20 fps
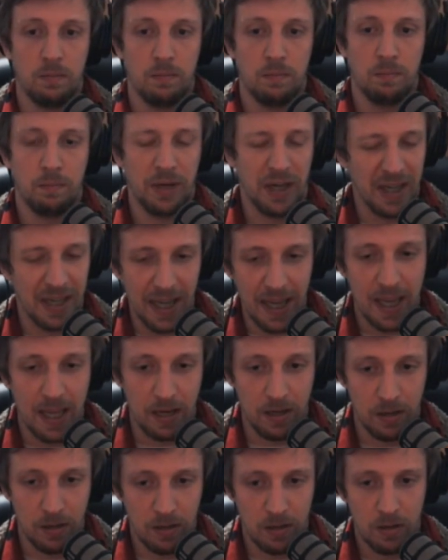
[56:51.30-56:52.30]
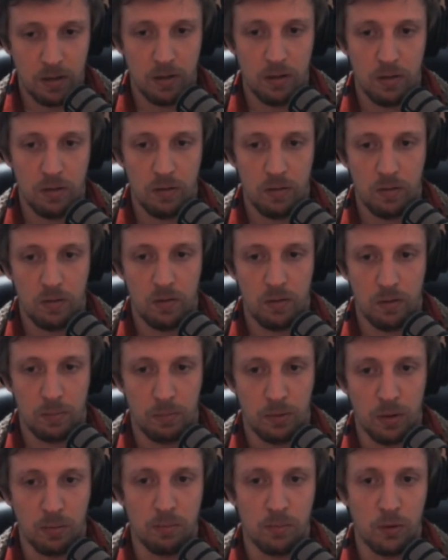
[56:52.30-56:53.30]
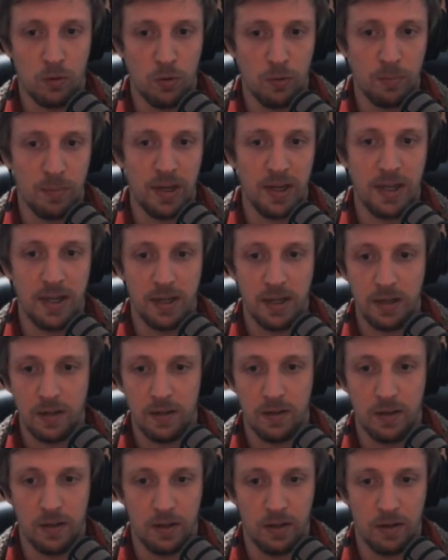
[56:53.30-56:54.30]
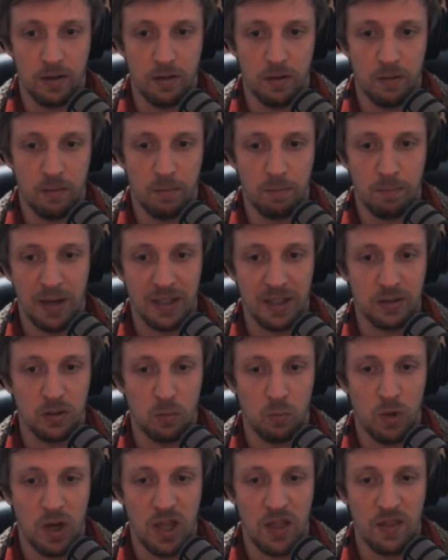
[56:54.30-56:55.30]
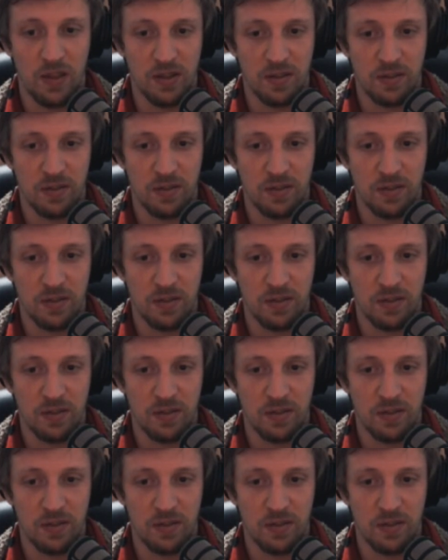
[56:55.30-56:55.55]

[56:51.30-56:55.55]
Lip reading: but again, the problem could be that based on where